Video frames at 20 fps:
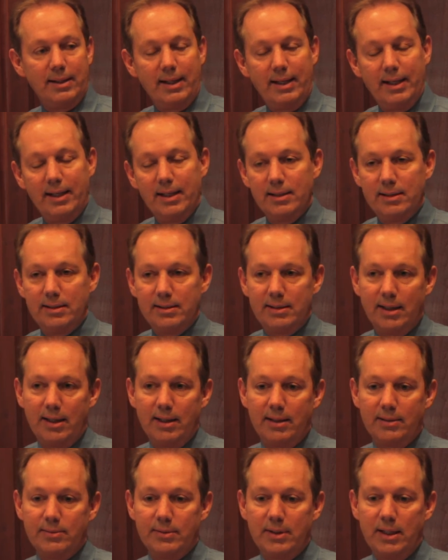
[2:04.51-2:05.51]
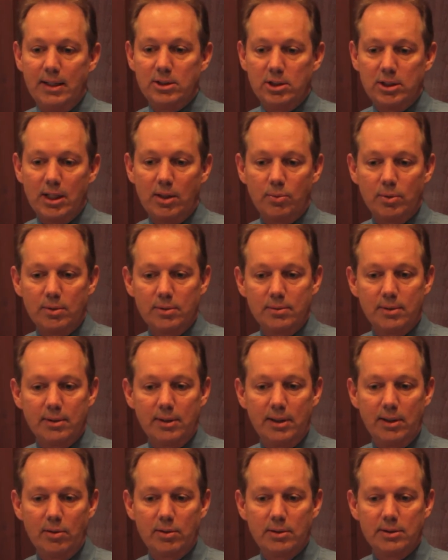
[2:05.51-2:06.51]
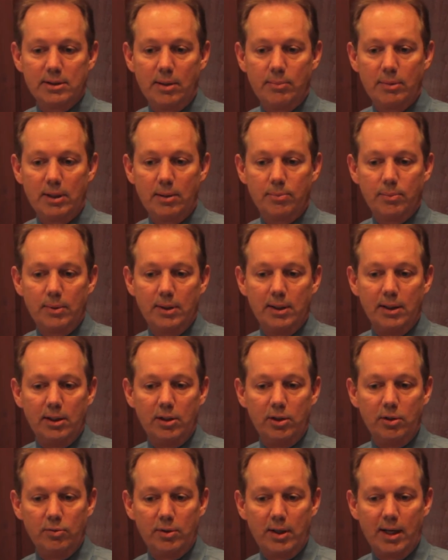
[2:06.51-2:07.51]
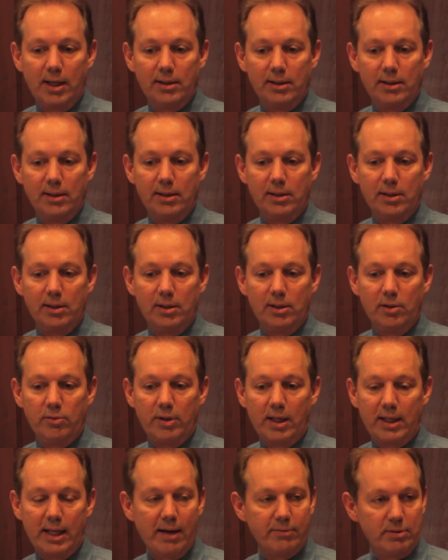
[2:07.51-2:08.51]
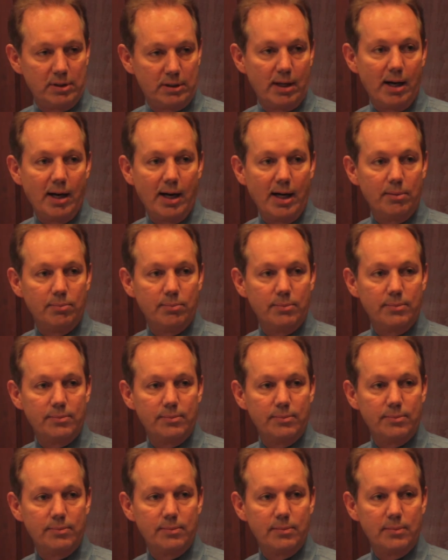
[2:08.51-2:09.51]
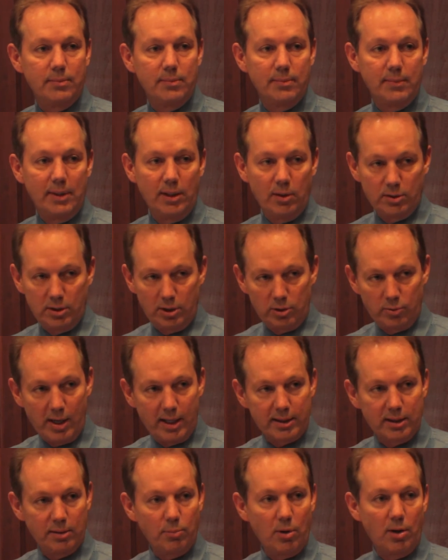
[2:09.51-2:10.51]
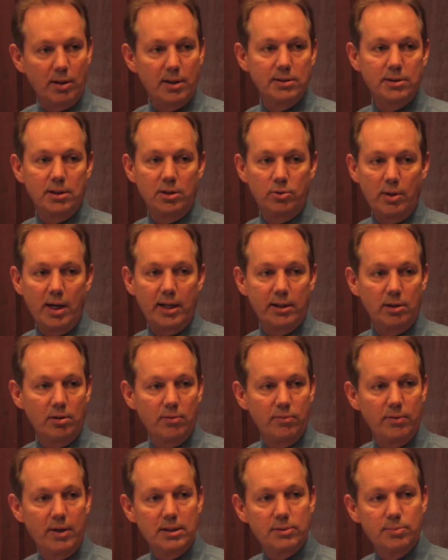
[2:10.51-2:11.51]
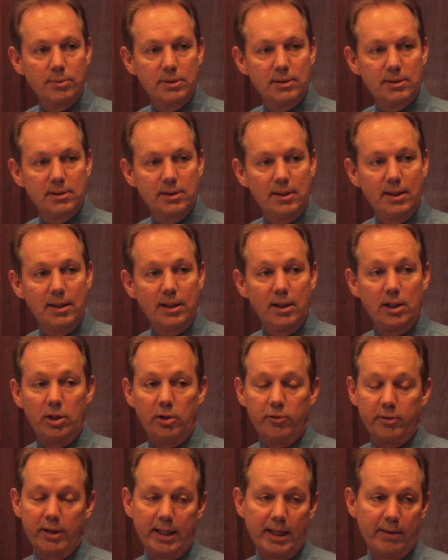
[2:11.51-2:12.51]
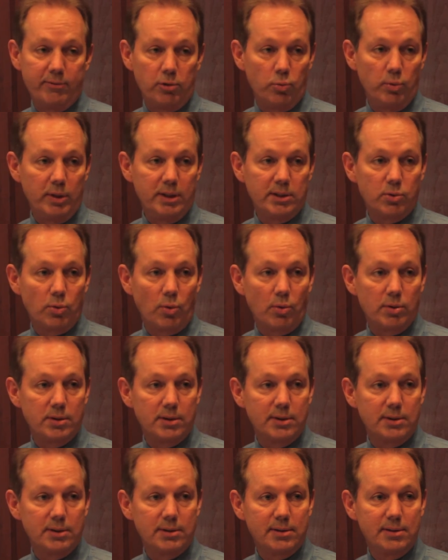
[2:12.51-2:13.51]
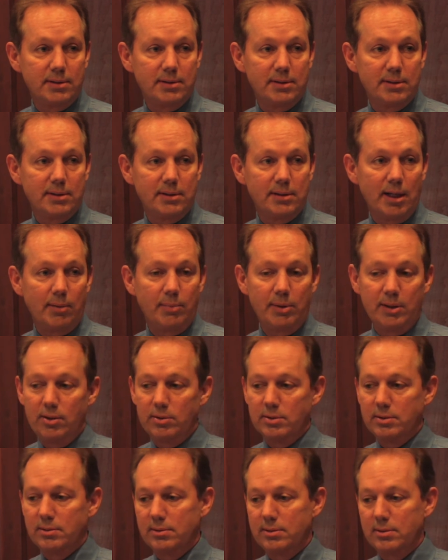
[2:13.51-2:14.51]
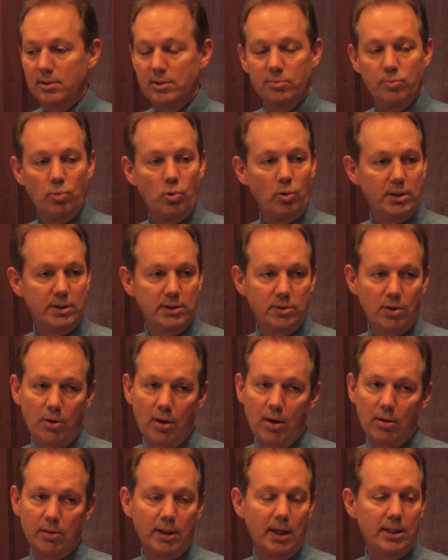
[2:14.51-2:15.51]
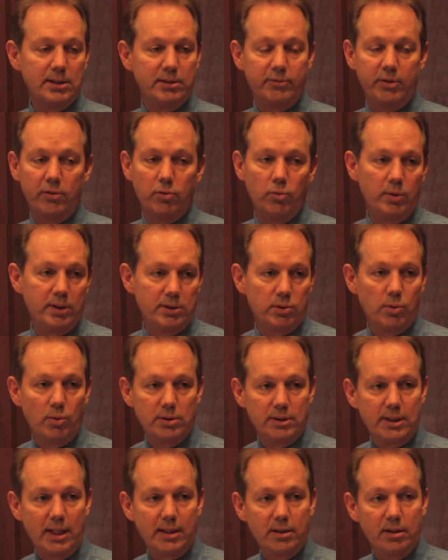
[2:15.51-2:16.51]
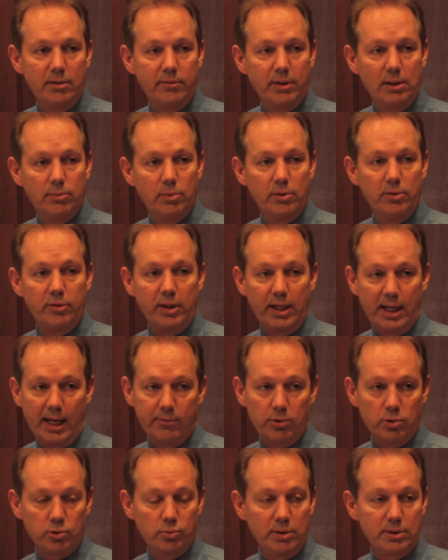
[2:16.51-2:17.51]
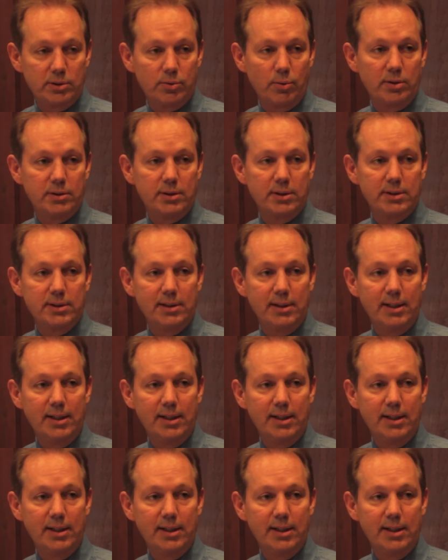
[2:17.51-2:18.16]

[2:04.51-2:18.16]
And in general, you know, to sum it up, you've got to have the time, you know, to track the markets, to track your investments. You've got to have the resources. I mean, there's Morningstar, all kinds of different resources out there available. You've got to have those resources.